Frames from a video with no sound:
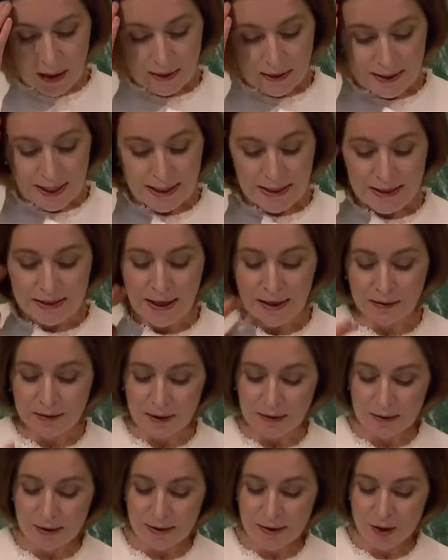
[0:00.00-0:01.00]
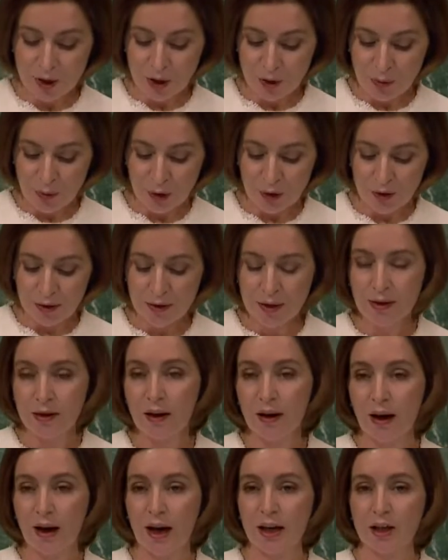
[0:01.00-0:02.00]
As I stand at this tribune,
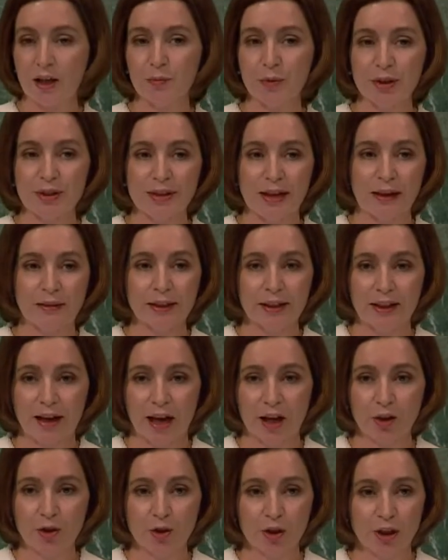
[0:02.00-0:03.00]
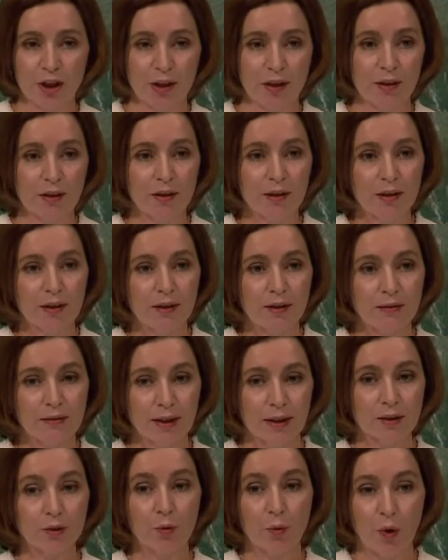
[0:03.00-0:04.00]
I represent a country
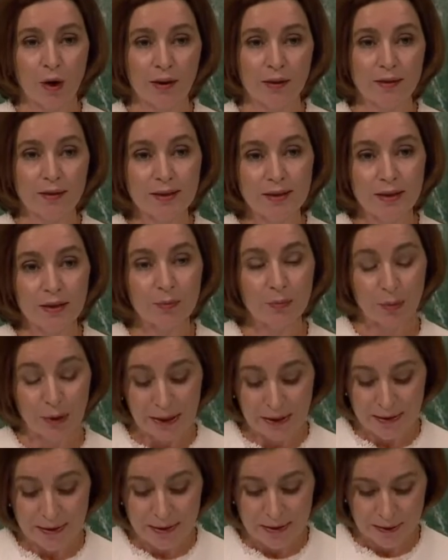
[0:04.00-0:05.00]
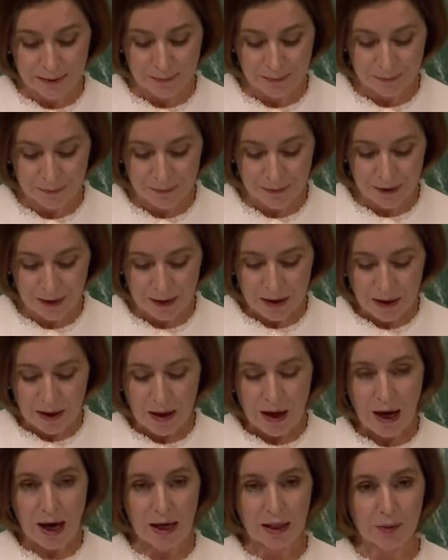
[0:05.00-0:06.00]
that wants peace.
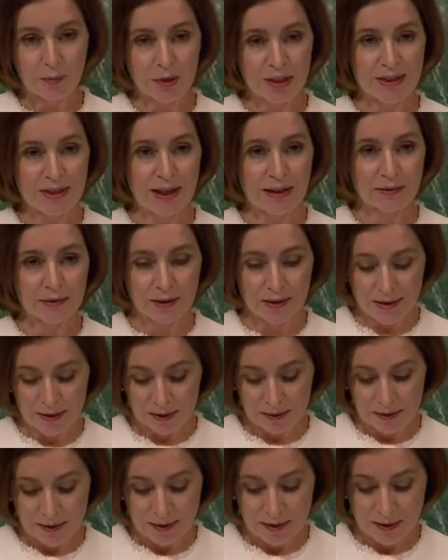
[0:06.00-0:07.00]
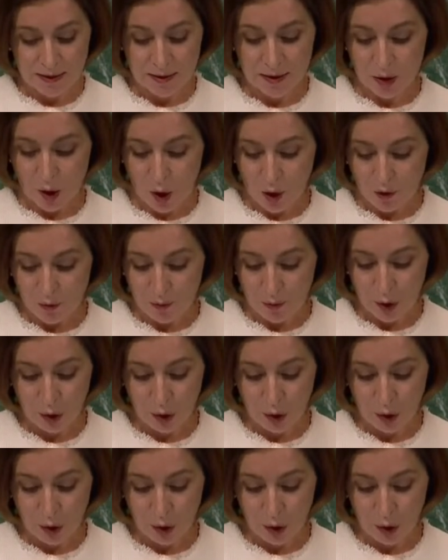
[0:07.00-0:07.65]
I represent the citizens of